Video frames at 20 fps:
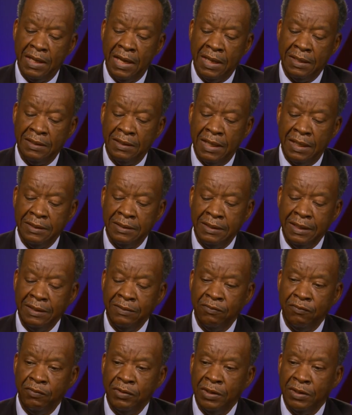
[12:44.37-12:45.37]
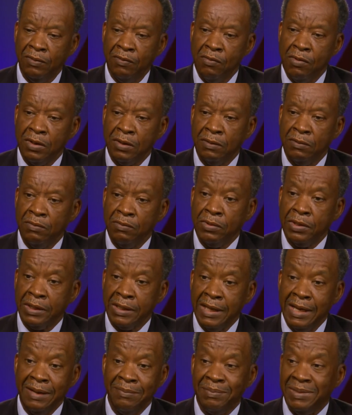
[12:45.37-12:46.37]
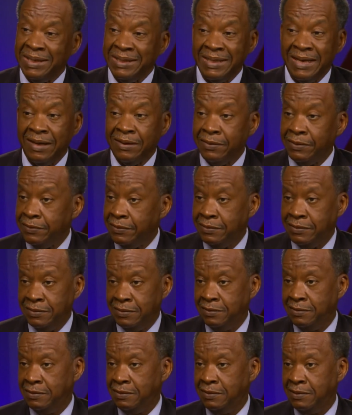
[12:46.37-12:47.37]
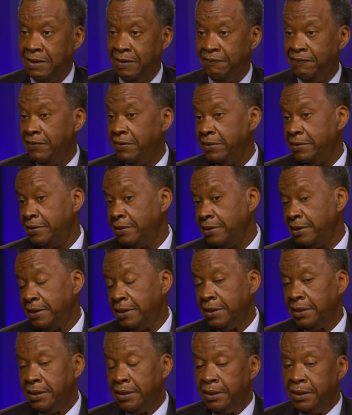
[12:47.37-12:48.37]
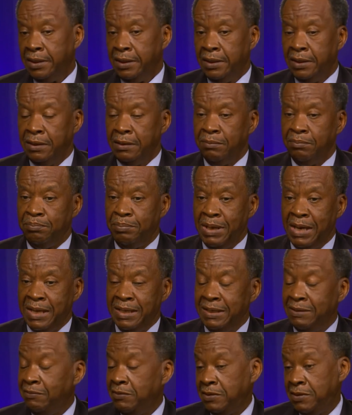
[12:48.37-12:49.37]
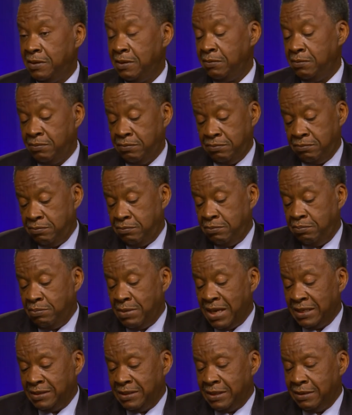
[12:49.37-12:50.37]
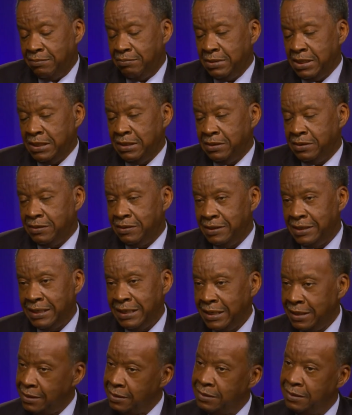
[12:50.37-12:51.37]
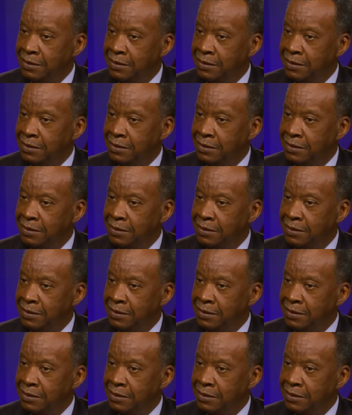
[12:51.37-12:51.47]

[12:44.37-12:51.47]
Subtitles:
I didn't really want to work at McDonald's at first, but it was a means to an end.